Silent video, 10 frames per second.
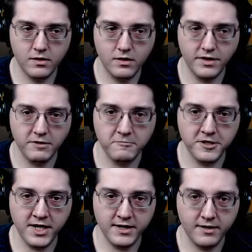And then we're
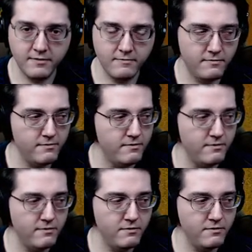done
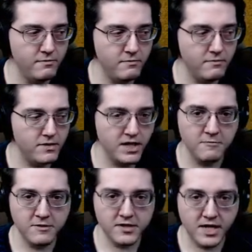
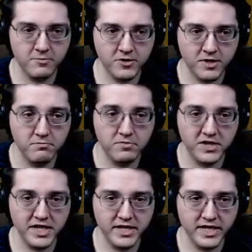done with copper
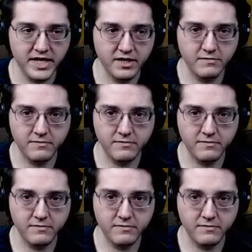completely.